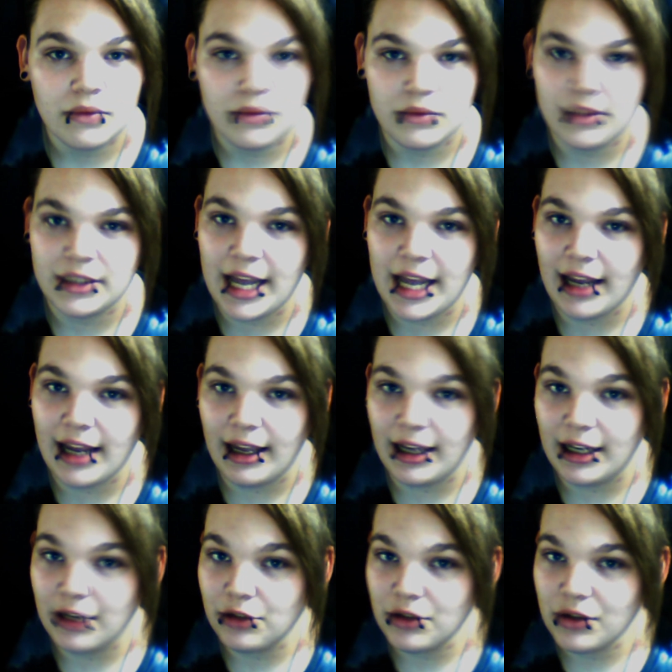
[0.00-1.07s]
take
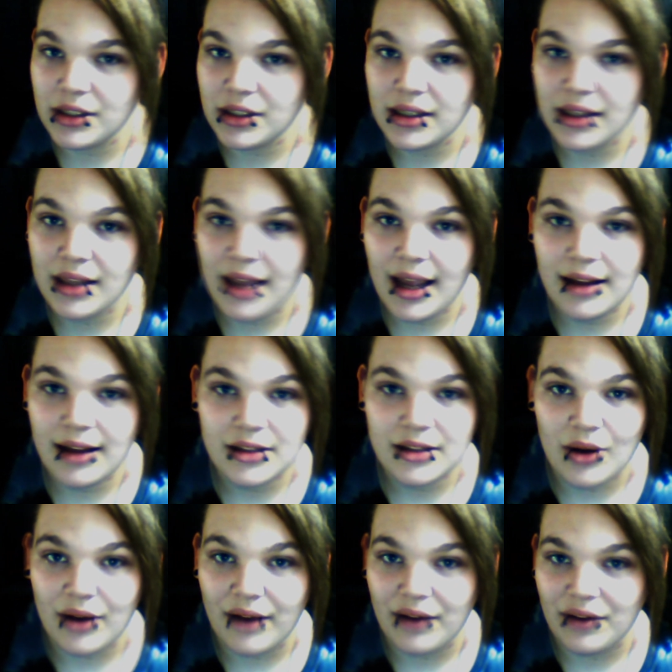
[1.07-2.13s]
interest in that, so
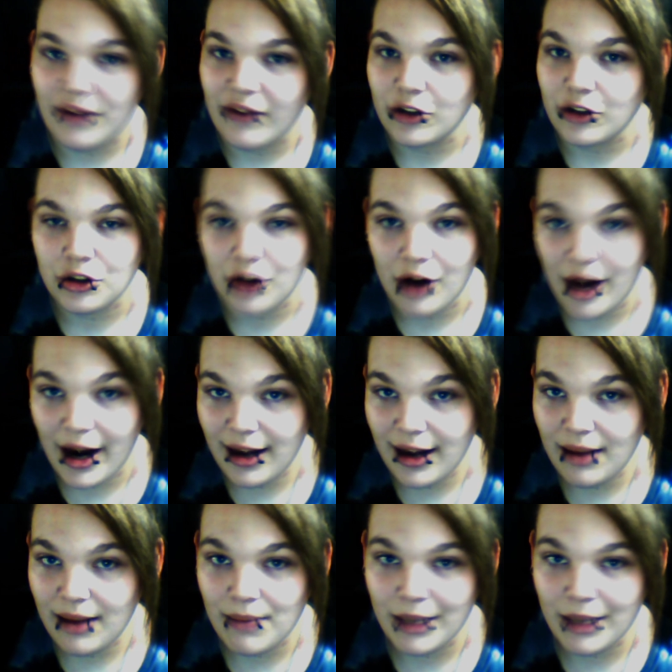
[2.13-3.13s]
I've never tried it.